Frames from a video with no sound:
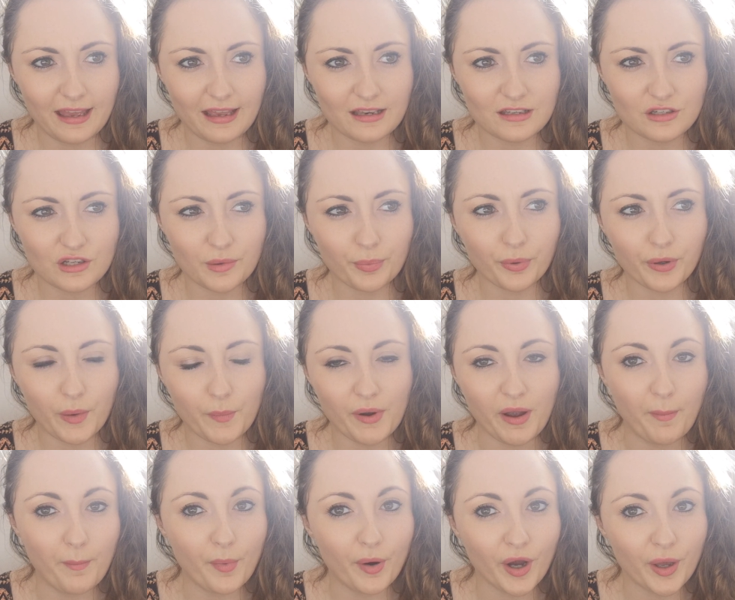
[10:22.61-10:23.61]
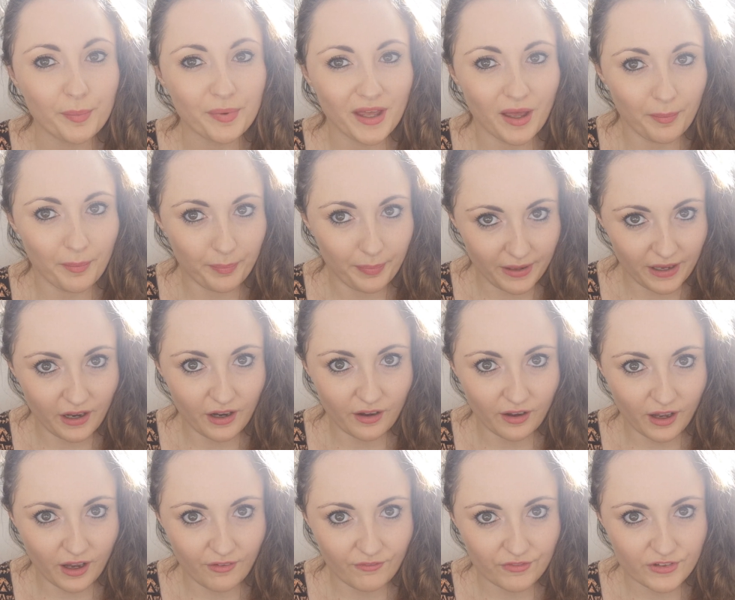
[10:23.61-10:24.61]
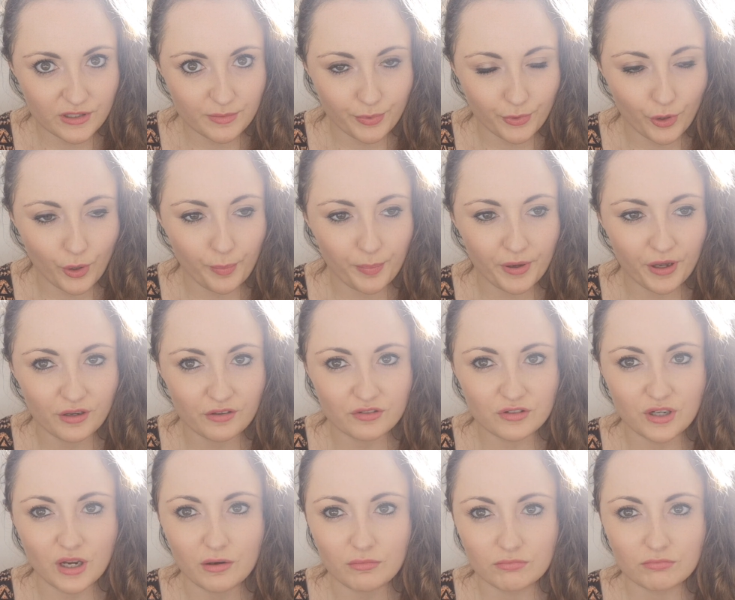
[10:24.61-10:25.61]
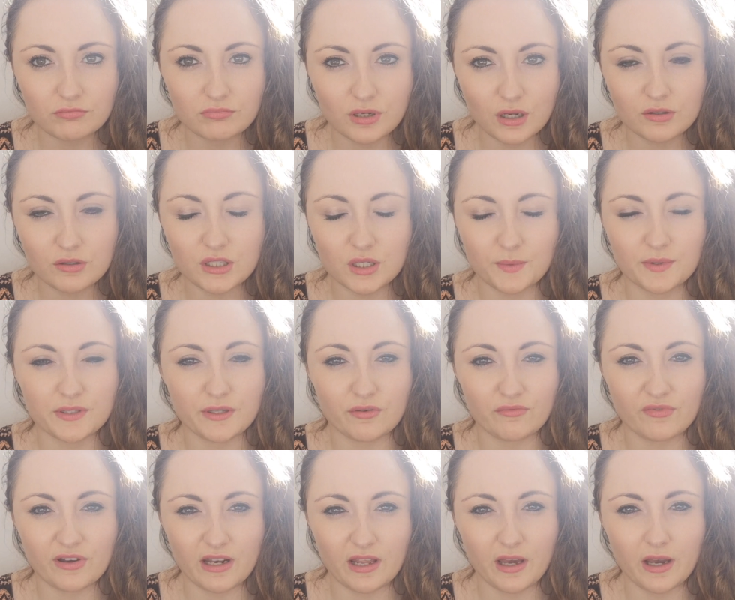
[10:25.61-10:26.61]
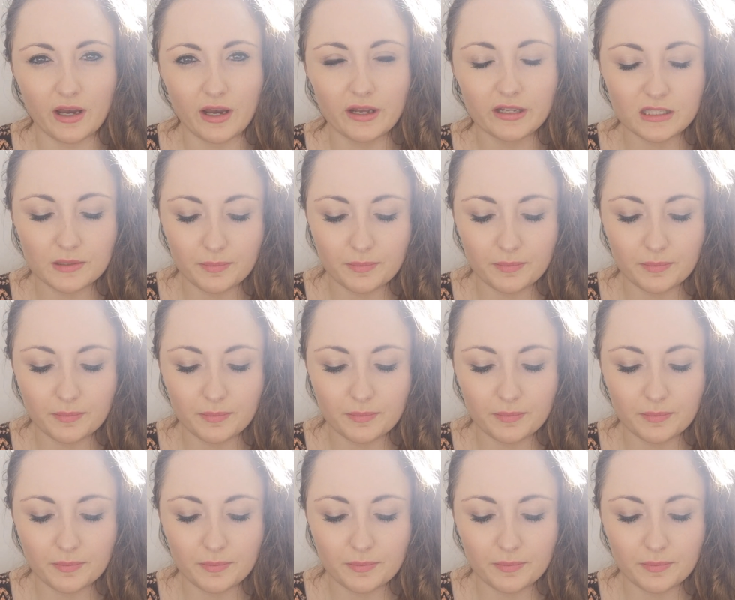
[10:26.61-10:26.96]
to the point where it might be a bit uncomfortable, but don't do it so it really hurts.